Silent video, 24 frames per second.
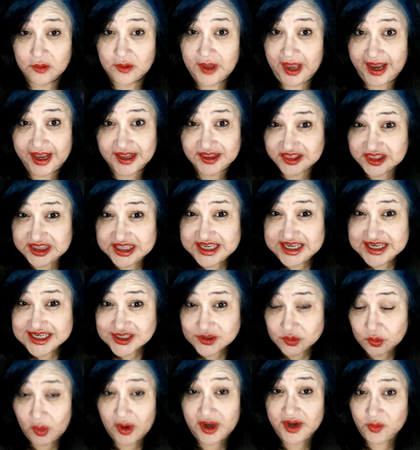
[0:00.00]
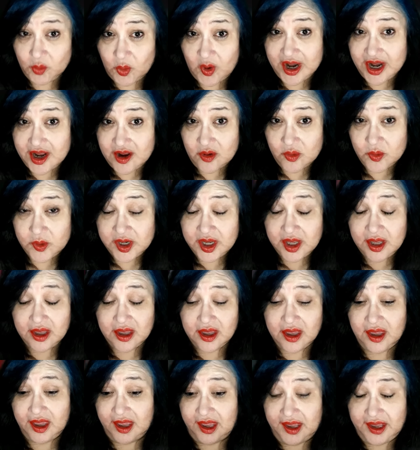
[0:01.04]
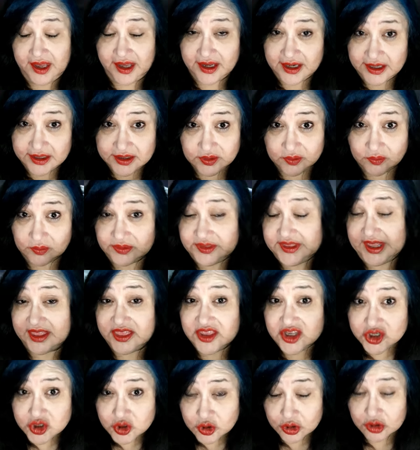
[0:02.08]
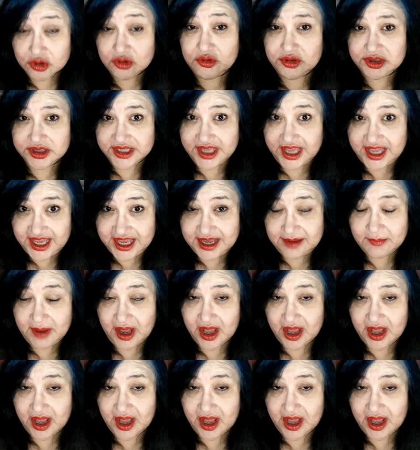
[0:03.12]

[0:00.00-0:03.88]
at least one round. And then the truth came